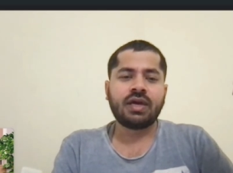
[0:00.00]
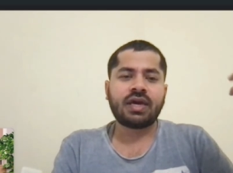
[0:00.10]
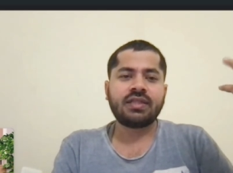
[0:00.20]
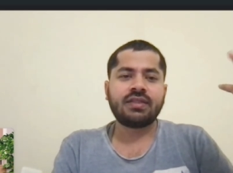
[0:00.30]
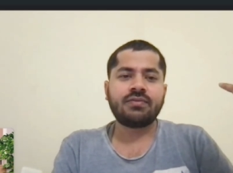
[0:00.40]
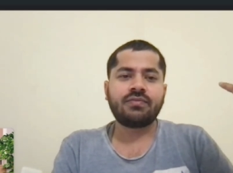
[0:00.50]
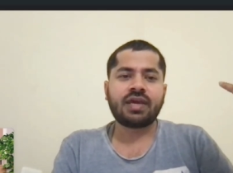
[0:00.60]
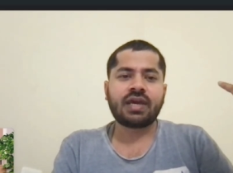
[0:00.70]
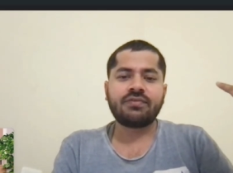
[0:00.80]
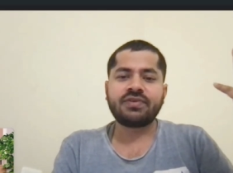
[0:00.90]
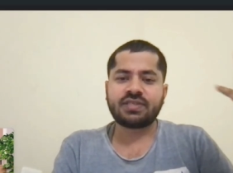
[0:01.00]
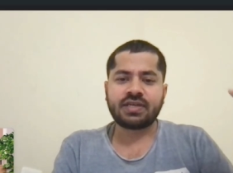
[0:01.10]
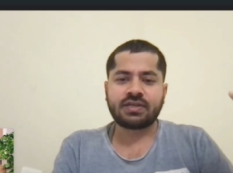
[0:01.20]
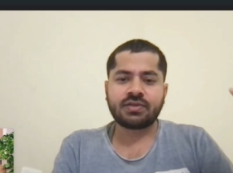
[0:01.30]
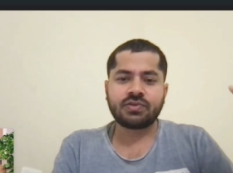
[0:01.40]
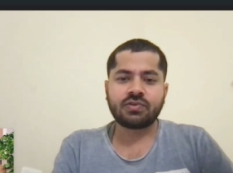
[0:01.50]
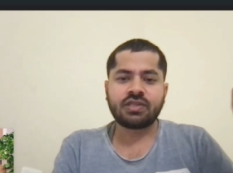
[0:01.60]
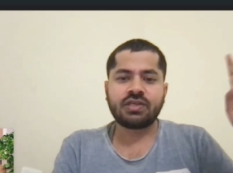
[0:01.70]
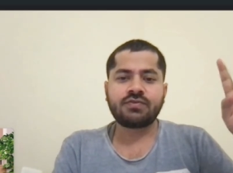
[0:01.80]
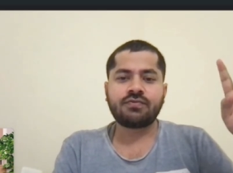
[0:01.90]
and we have a set so
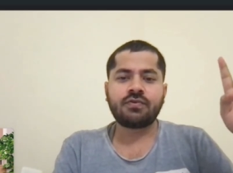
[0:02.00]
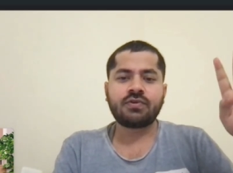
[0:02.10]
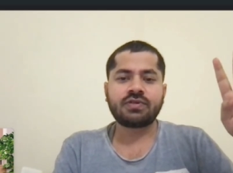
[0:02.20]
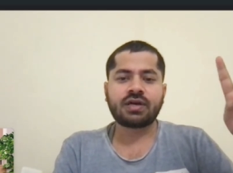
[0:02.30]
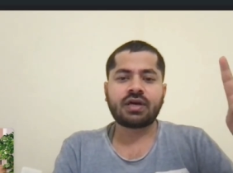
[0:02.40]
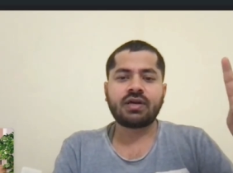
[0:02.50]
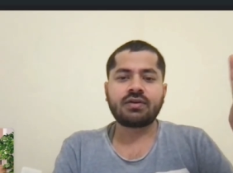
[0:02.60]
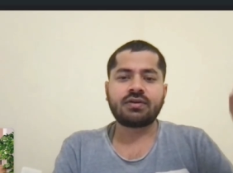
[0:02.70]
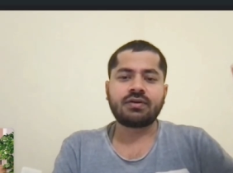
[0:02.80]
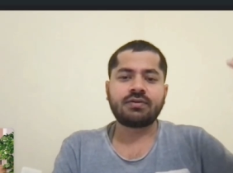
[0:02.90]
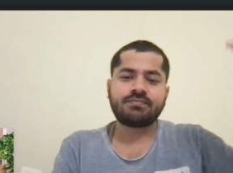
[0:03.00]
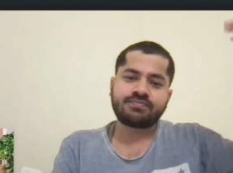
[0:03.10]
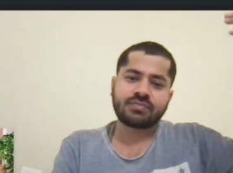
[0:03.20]
these four are uh,